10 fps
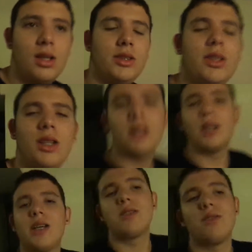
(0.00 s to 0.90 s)
So hello
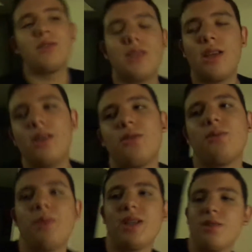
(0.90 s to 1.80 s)
guys, I decided I was going
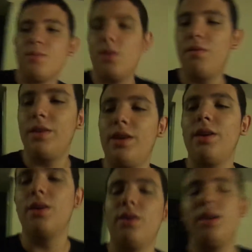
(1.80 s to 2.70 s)
to make a small video